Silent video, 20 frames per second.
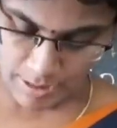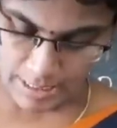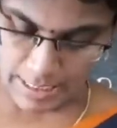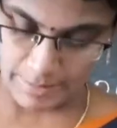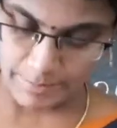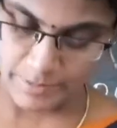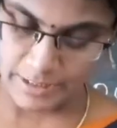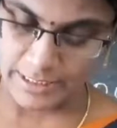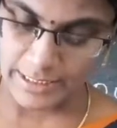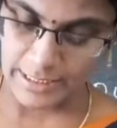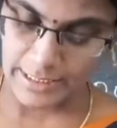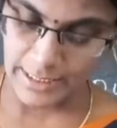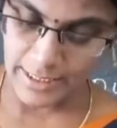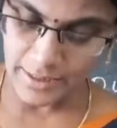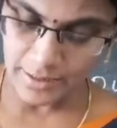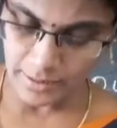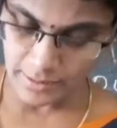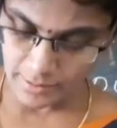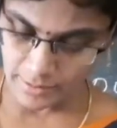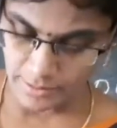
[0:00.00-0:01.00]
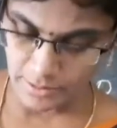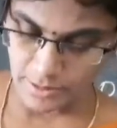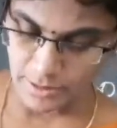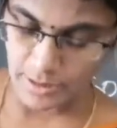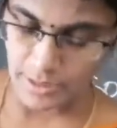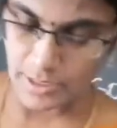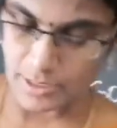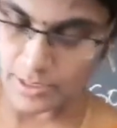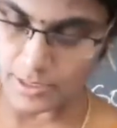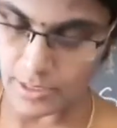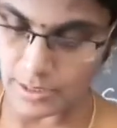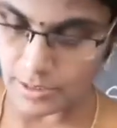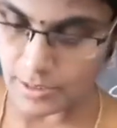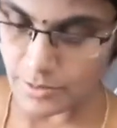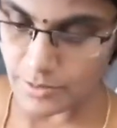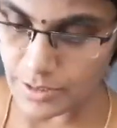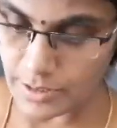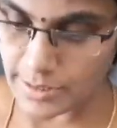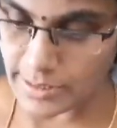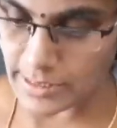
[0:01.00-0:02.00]
I am taking
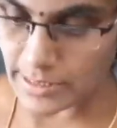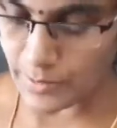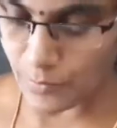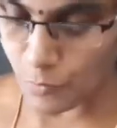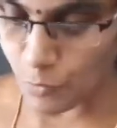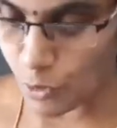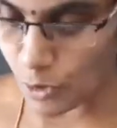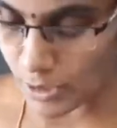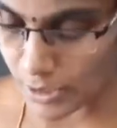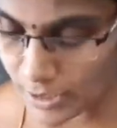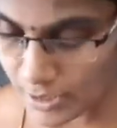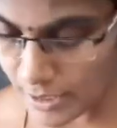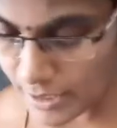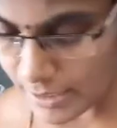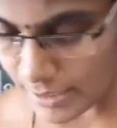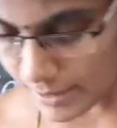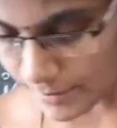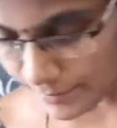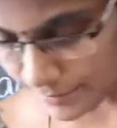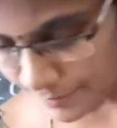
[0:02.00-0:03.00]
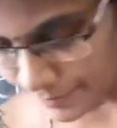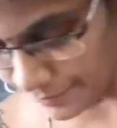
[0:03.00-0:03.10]
some water and I am